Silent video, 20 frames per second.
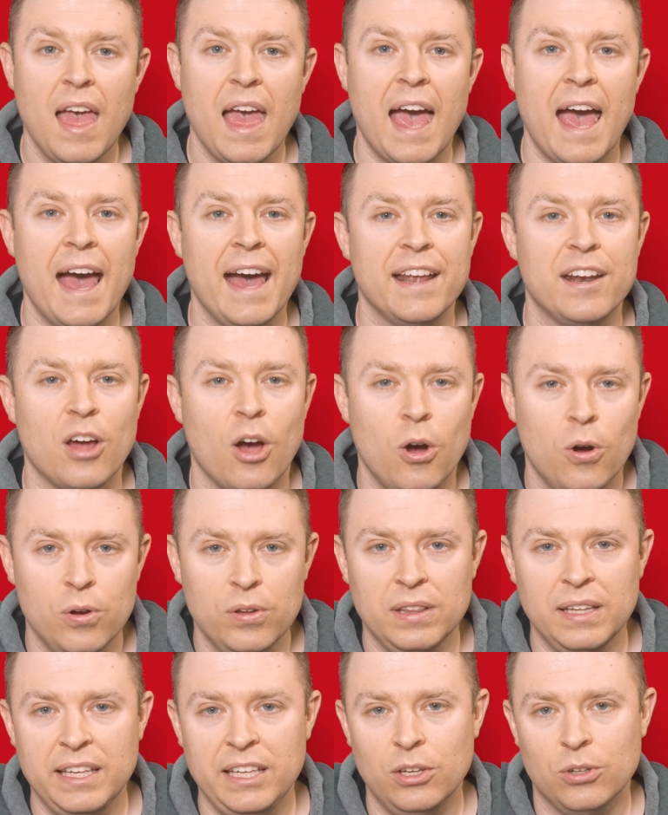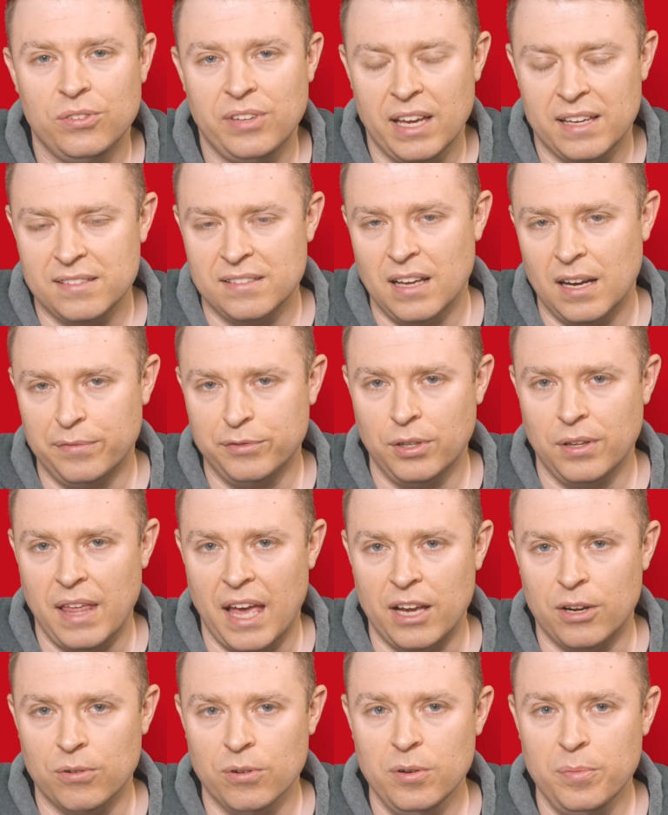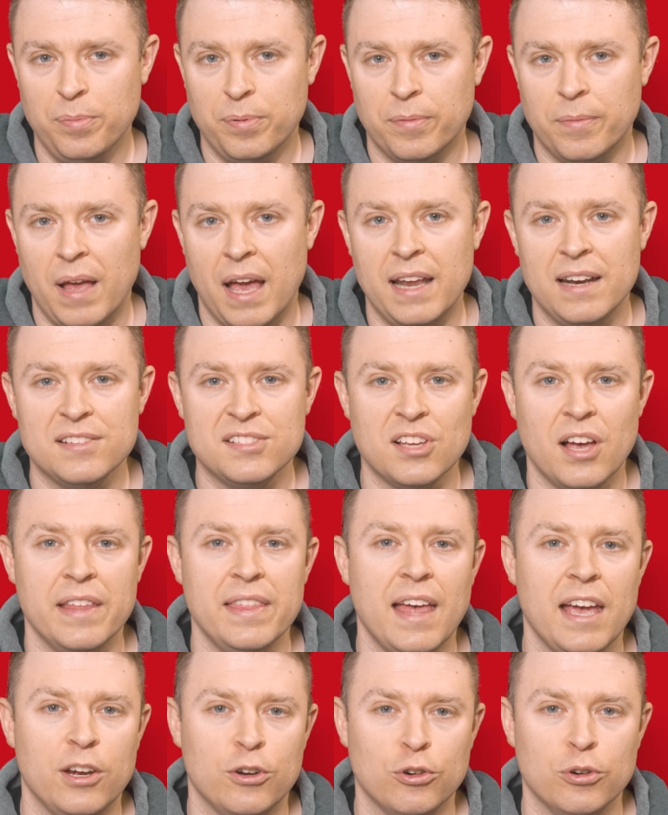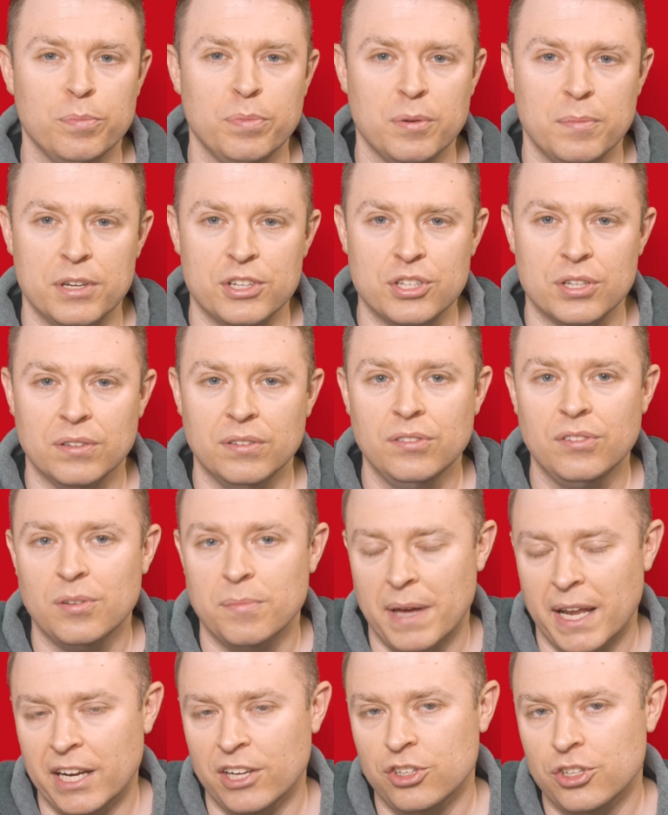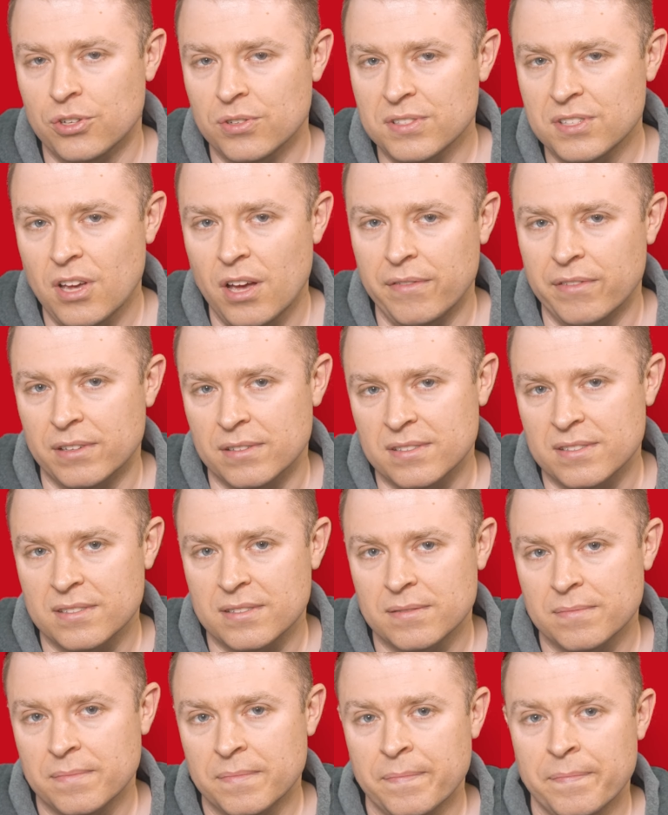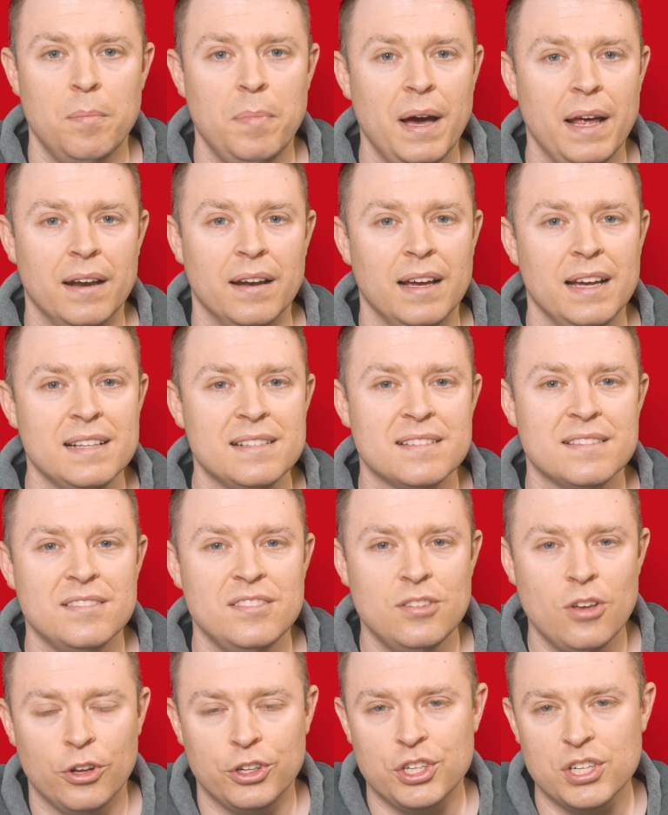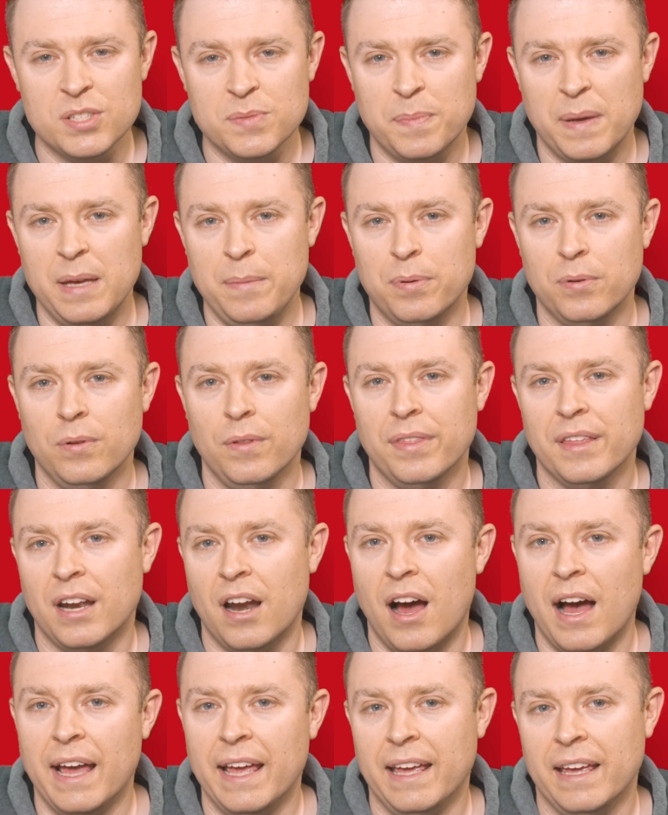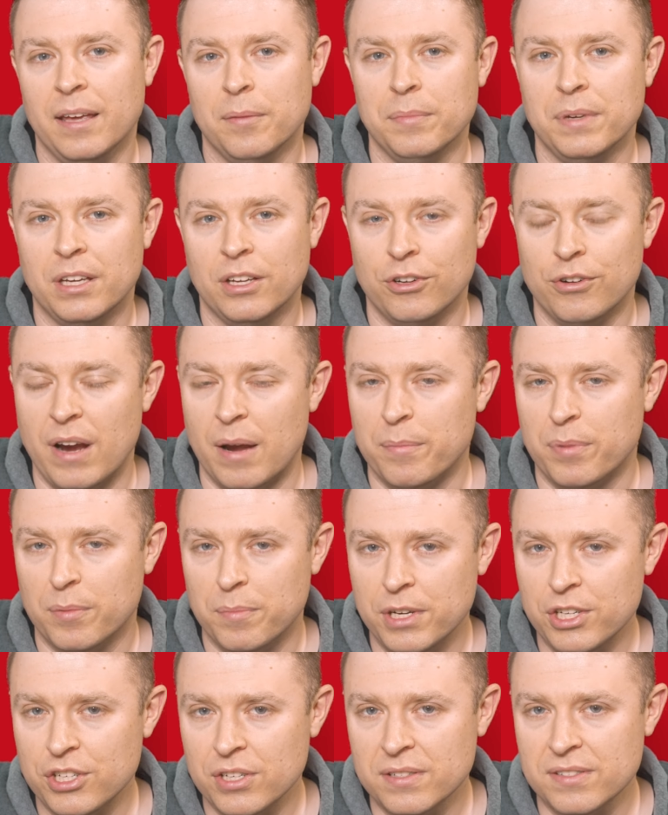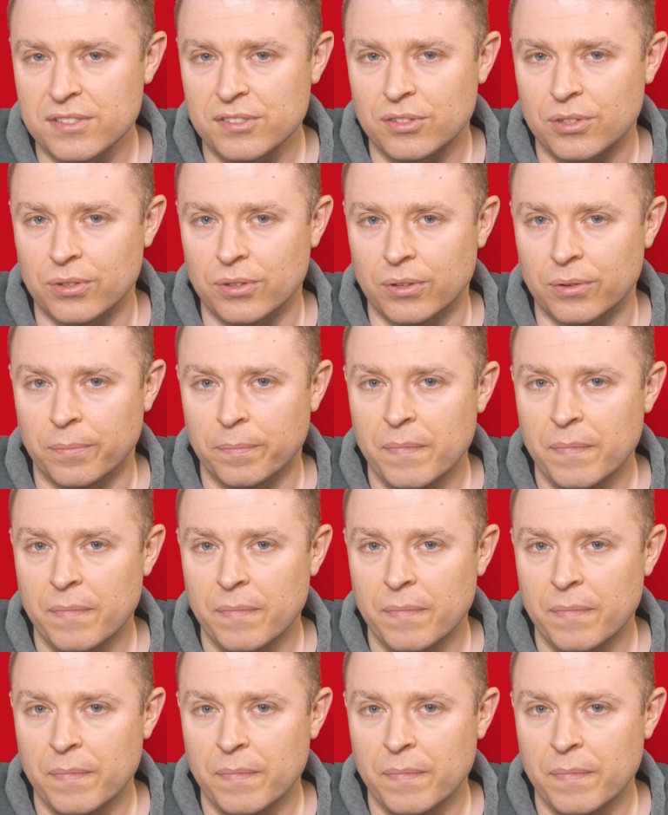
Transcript: add only your tech staff to that group, and assign that group permission to manage your servers. But it's not just people that IAM can grant permissions to.